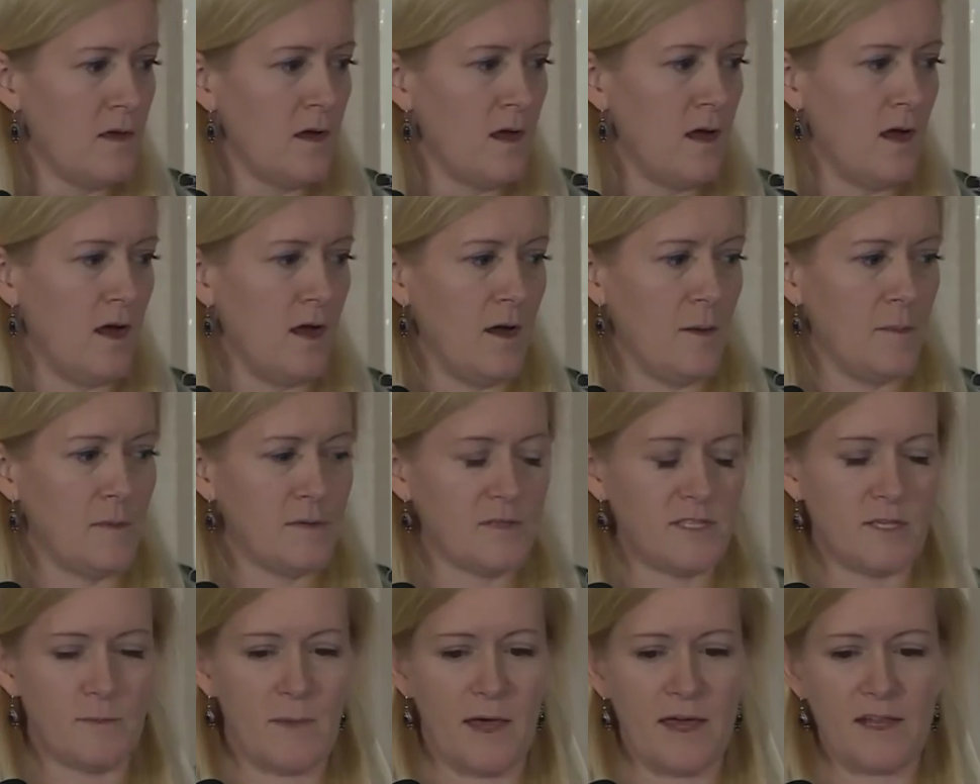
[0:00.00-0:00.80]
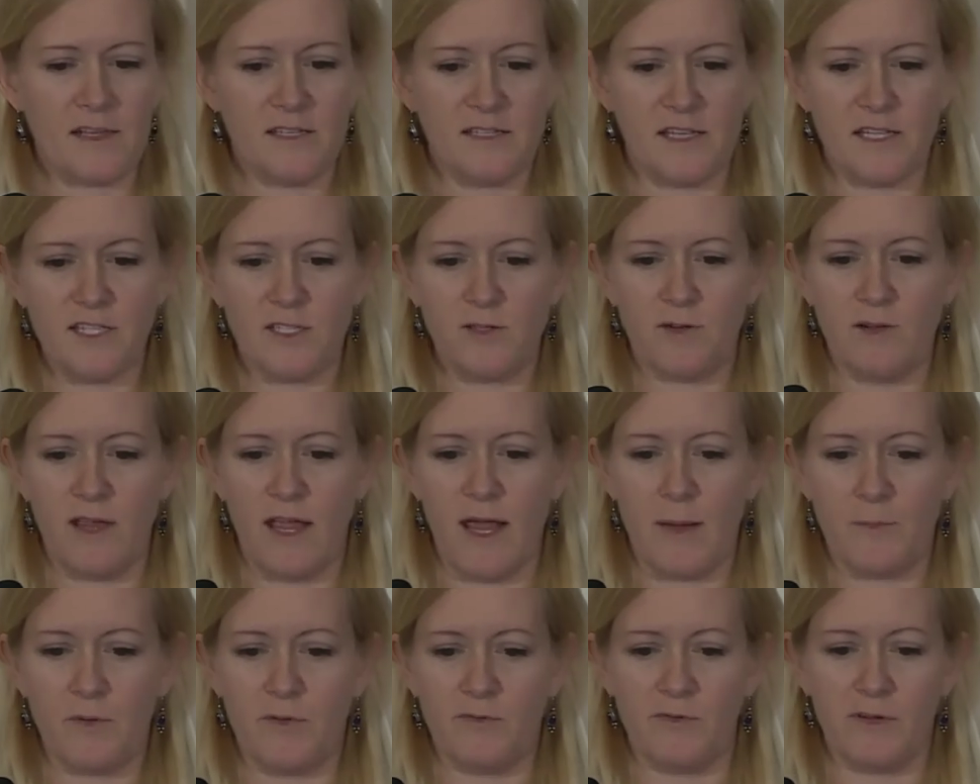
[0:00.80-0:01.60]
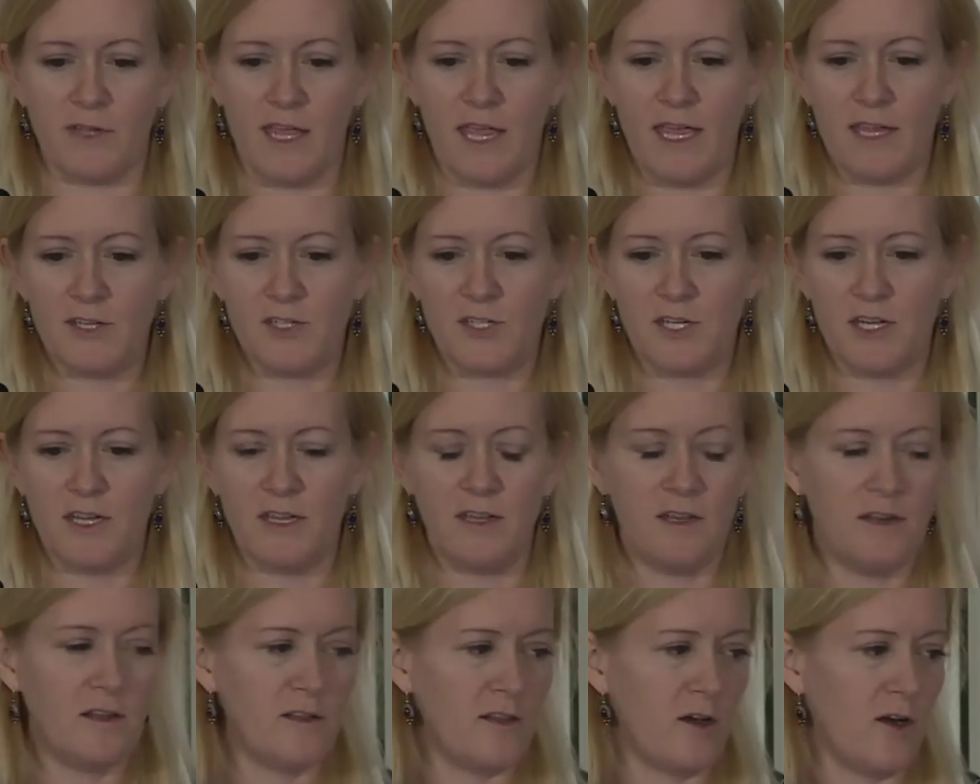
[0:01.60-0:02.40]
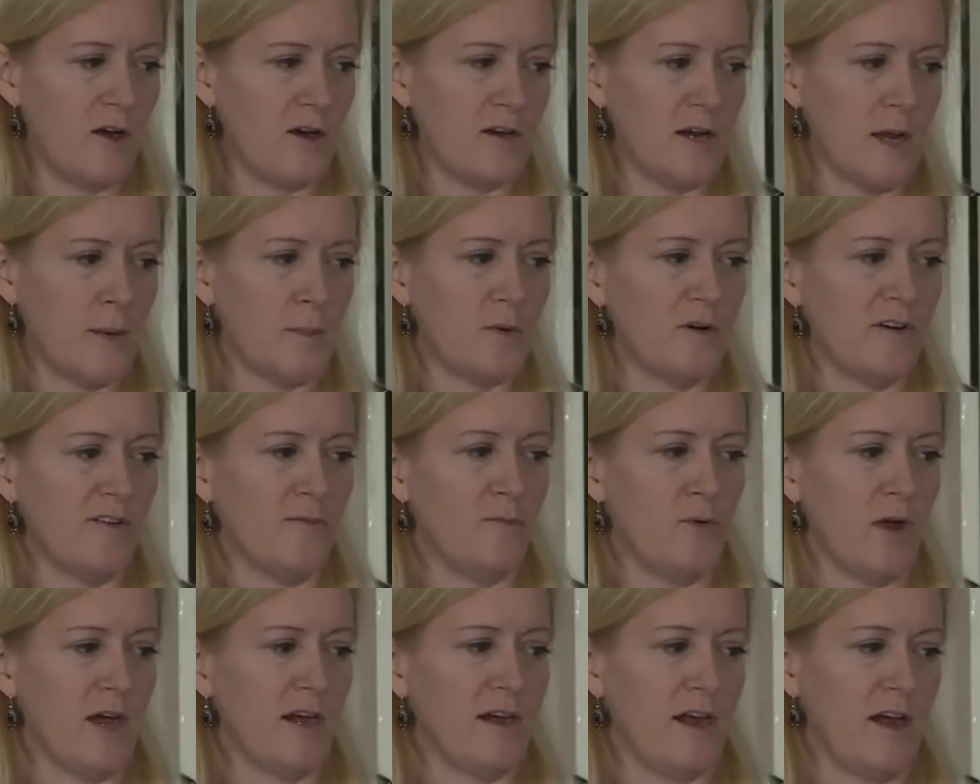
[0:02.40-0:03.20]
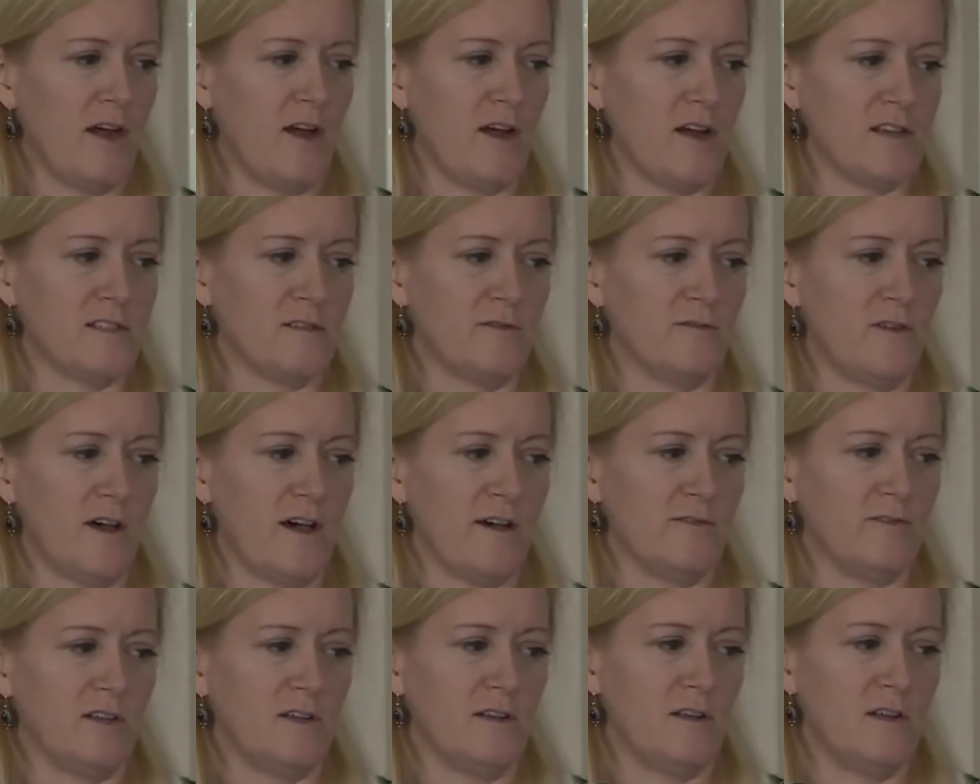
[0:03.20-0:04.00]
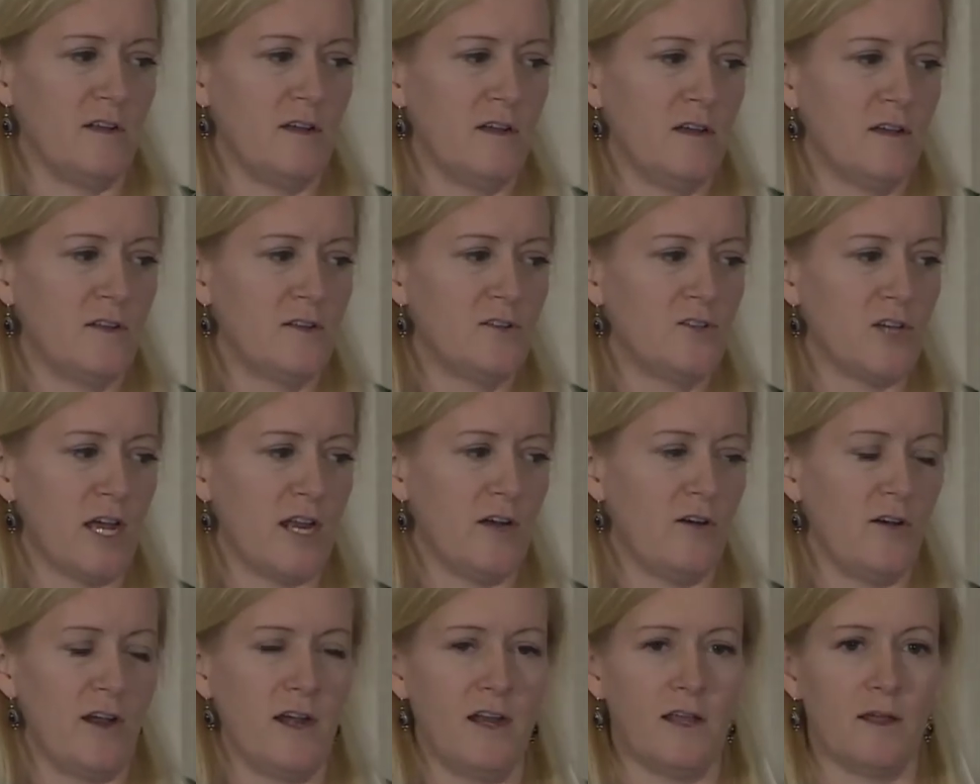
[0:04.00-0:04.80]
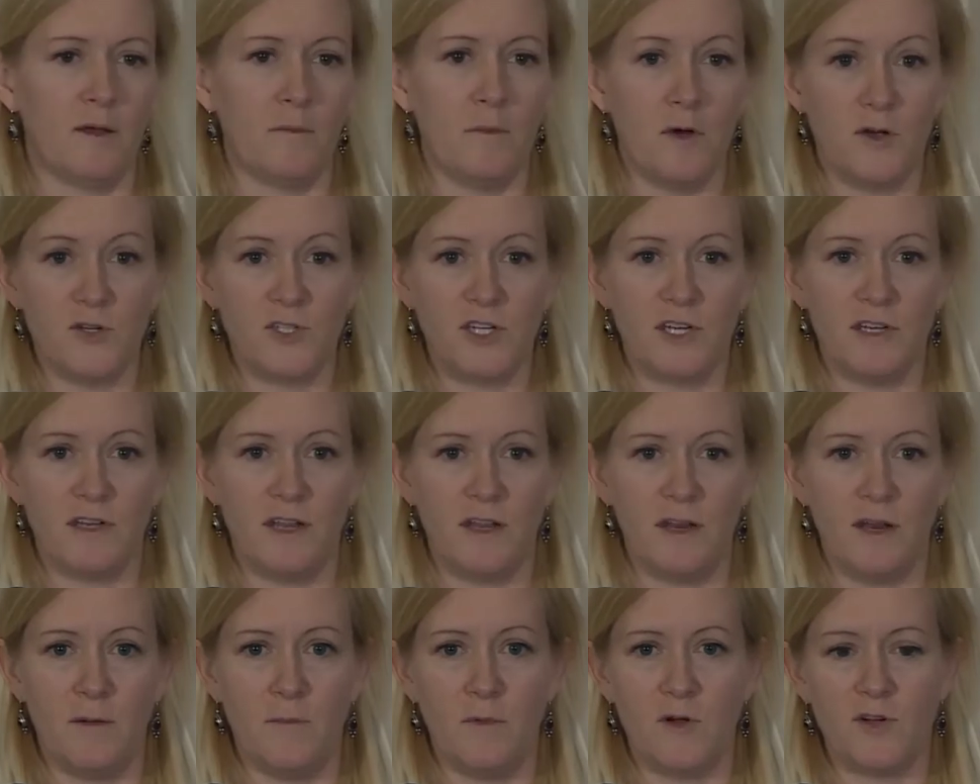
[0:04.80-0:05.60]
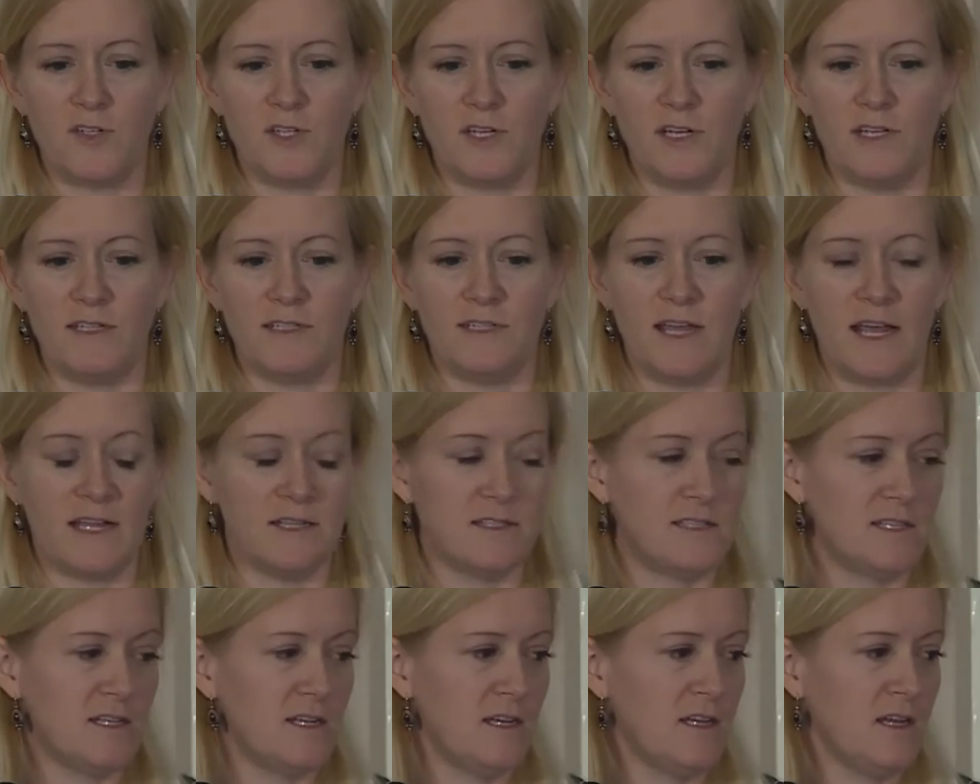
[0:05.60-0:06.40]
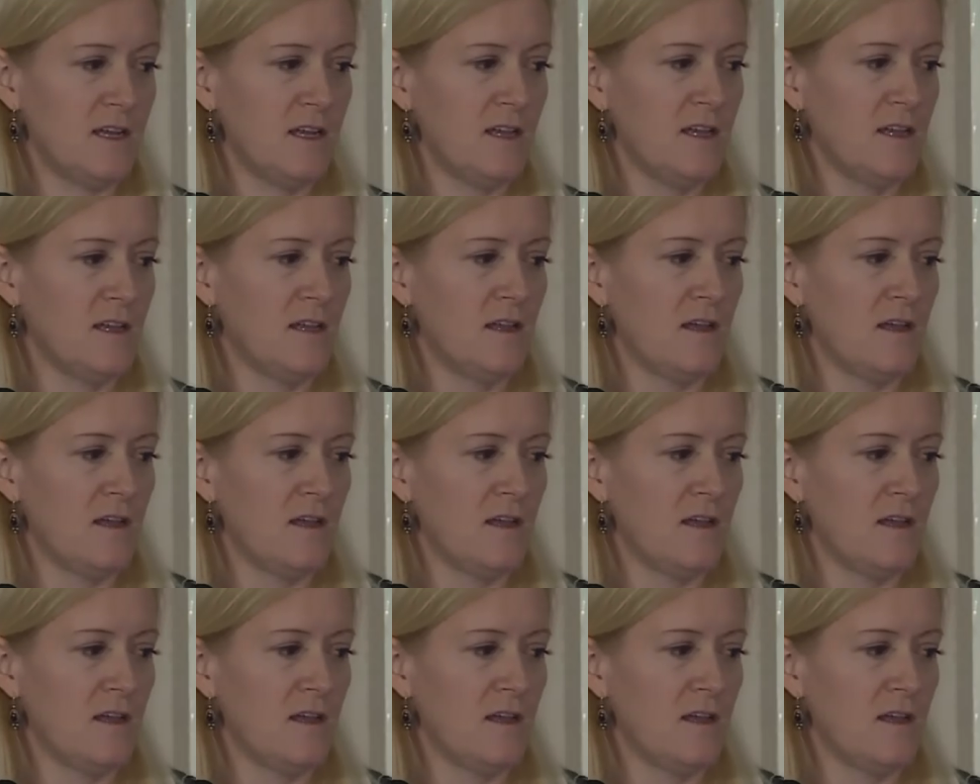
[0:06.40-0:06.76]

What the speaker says: Somatosensory amplification. There are a number of brain areas involved in generating emotion and emotion intensity.